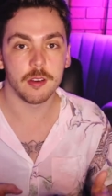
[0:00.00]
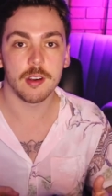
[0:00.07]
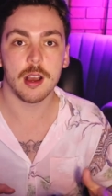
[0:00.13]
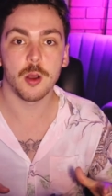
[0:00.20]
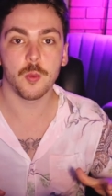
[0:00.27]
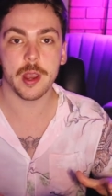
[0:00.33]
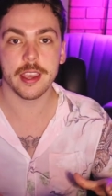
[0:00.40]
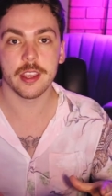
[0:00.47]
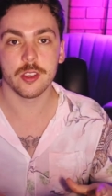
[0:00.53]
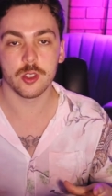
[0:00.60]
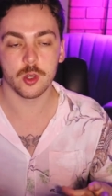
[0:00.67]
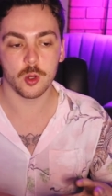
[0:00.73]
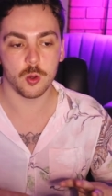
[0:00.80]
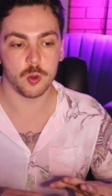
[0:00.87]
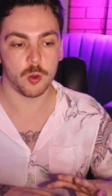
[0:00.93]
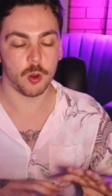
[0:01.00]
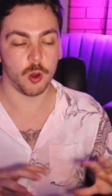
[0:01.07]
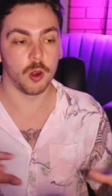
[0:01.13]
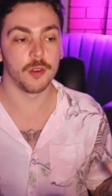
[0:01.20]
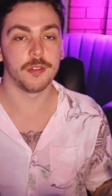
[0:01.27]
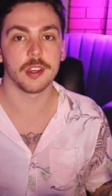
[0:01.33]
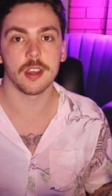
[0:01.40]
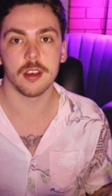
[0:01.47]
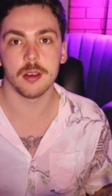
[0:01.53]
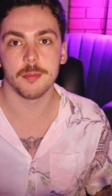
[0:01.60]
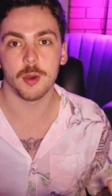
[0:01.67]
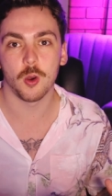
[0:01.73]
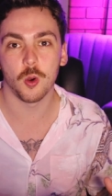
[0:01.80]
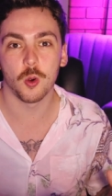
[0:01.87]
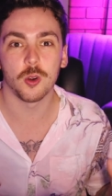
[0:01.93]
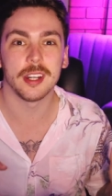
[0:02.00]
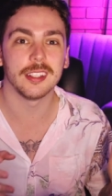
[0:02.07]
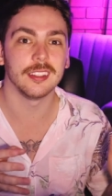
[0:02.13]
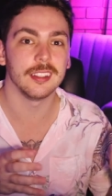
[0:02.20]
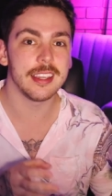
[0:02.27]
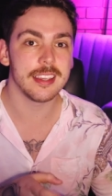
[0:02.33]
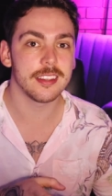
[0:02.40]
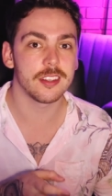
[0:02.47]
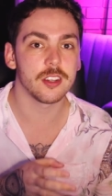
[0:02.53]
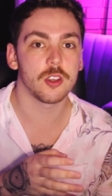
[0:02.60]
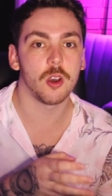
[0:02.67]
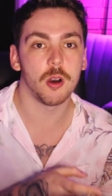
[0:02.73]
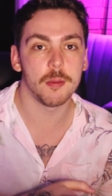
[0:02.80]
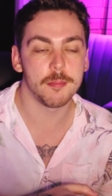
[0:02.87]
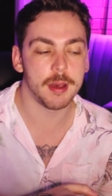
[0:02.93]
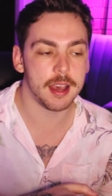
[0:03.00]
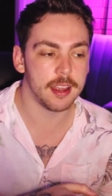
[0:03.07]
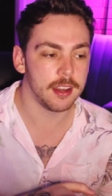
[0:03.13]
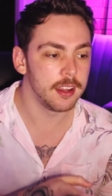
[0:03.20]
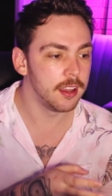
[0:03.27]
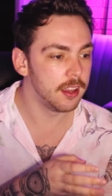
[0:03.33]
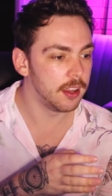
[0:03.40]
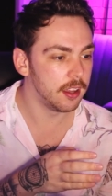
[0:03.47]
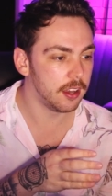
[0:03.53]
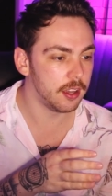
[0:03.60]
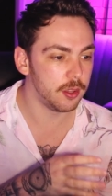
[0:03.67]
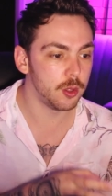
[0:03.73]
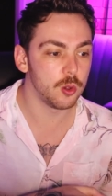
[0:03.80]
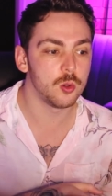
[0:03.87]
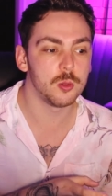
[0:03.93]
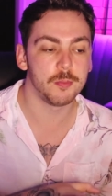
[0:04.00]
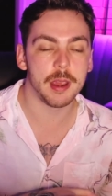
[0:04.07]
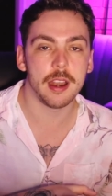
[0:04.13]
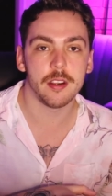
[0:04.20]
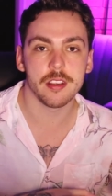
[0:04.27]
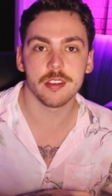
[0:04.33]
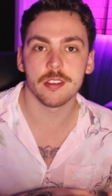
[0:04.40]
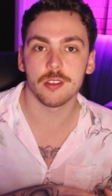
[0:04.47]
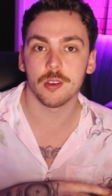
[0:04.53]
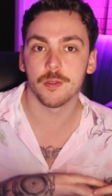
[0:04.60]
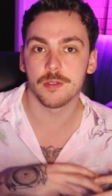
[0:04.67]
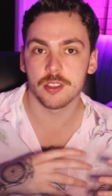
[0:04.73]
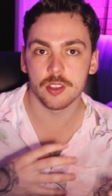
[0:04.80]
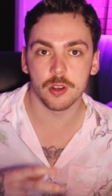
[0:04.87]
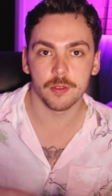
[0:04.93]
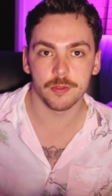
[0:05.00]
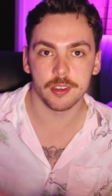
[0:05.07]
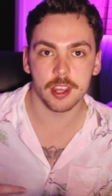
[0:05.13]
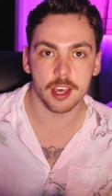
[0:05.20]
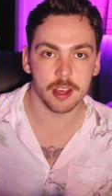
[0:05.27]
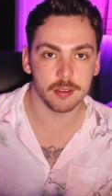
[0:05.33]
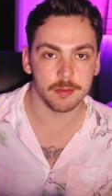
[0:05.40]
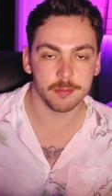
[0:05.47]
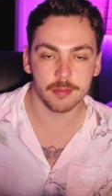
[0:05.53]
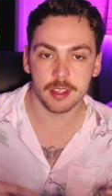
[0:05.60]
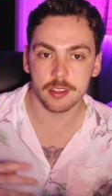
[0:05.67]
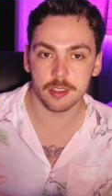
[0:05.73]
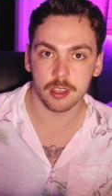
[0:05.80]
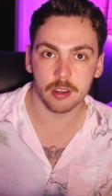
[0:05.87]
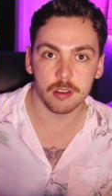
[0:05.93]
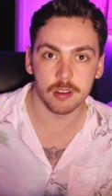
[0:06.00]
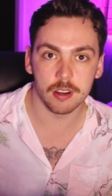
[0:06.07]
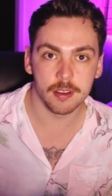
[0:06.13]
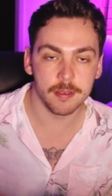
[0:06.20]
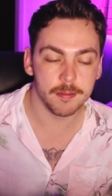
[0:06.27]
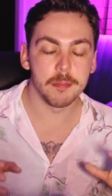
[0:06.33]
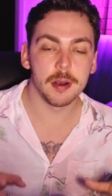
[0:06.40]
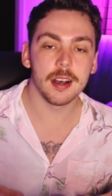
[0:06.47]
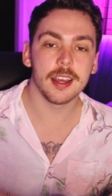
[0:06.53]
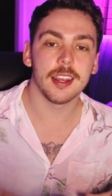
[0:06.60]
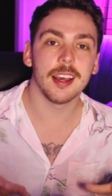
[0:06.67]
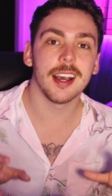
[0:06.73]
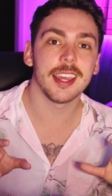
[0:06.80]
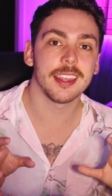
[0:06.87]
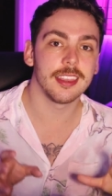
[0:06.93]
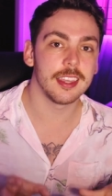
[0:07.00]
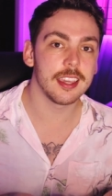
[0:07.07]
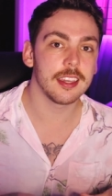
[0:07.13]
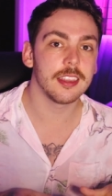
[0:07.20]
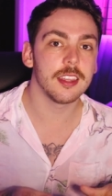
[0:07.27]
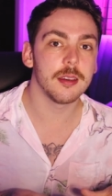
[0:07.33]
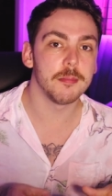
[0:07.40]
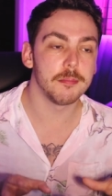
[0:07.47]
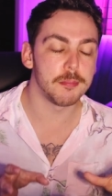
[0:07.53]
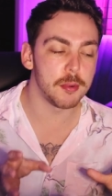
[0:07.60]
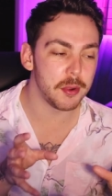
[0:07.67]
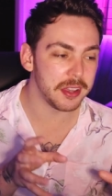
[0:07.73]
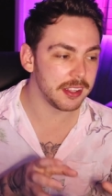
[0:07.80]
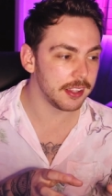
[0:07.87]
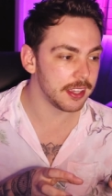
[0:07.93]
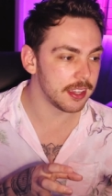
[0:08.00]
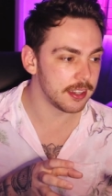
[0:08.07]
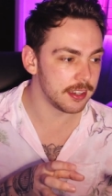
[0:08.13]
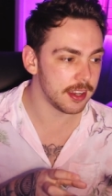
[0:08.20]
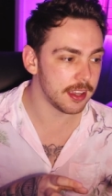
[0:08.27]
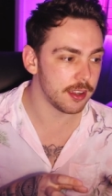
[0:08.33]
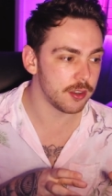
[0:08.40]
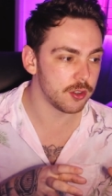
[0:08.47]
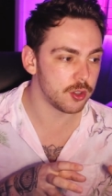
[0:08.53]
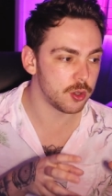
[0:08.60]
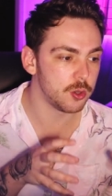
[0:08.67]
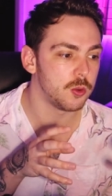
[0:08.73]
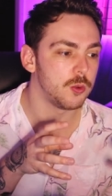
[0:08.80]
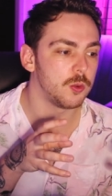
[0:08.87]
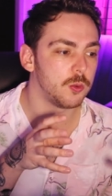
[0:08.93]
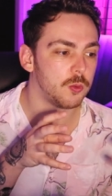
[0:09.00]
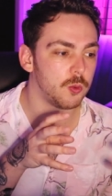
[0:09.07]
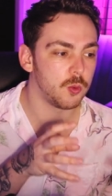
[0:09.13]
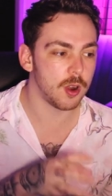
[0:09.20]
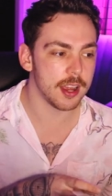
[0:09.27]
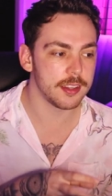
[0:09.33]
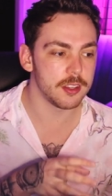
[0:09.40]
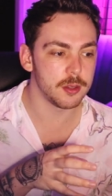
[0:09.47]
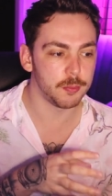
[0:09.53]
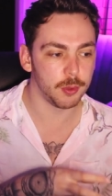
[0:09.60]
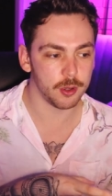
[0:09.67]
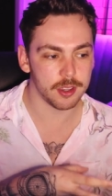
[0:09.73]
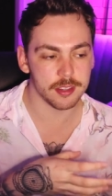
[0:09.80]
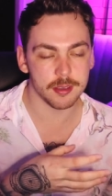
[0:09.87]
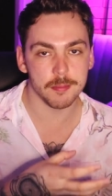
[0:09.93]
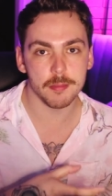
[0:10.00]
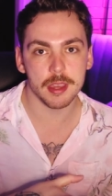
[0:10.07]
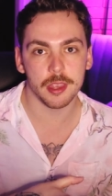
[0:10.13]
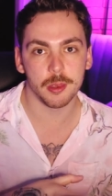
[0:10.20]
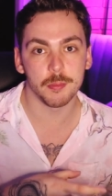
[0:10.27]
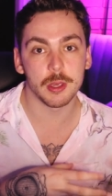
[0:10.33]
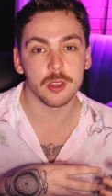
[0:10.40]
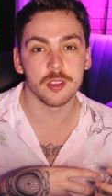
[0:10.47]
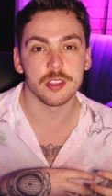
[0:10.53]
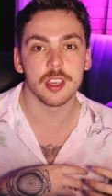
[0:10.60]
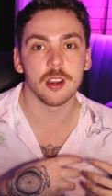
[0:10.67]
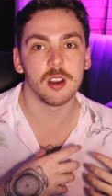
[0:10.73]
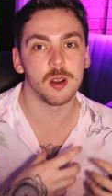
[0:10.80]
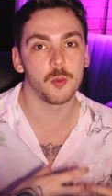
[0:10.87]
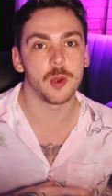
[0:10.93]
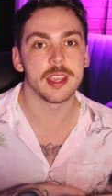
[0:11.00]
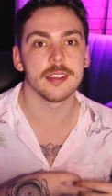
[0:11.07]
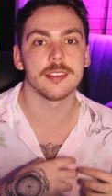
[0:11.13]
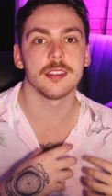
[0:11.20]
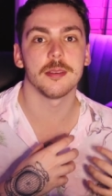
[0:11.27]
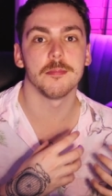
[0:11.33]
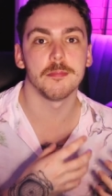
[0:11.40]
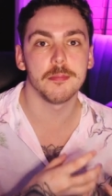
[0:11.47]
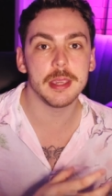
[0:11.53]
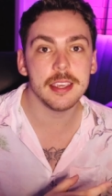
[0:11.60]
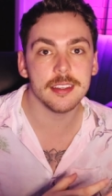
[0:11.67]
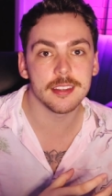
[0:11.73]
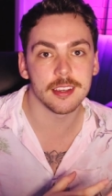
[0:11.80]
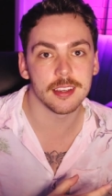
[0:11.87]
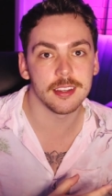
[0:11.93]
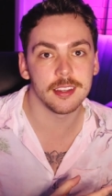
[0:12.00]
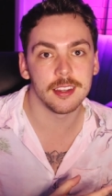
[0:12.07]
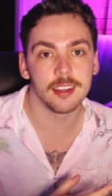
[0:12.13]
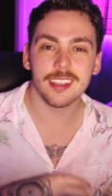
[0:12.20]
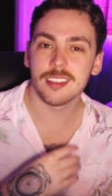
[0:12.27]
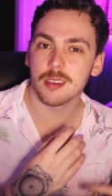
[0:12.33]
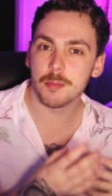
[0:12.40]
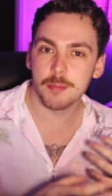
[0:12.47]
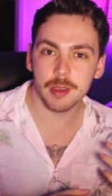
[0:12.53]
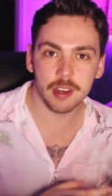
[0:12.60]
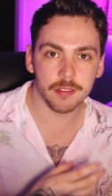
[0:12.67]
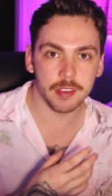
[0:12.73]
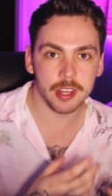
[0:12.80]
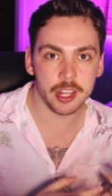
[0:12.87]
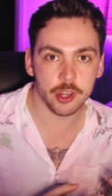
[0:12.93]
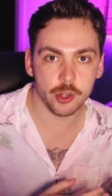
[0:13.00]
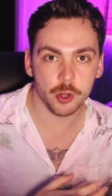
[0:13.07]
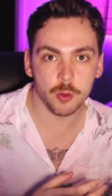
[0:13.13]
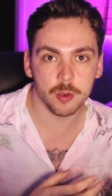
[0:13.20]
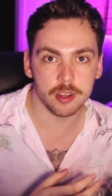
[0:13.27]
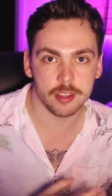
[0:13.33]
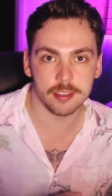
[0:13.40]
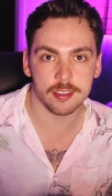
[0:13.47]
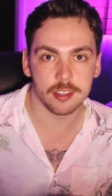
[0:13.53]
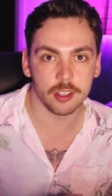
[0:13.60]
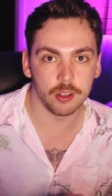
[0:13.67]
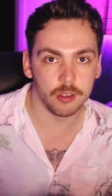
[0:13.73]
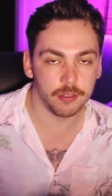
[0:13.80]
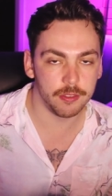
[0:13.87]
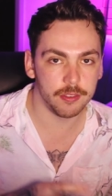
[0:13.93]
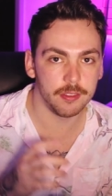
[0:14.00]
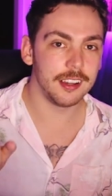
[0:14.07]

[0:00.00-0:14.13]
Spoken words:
There are ways to overcome or at least combat those barriers of self-doubt, etc. But I think that boiling it down to writer's block is a myth because there are ways to beat it is a bit of an issue in itself.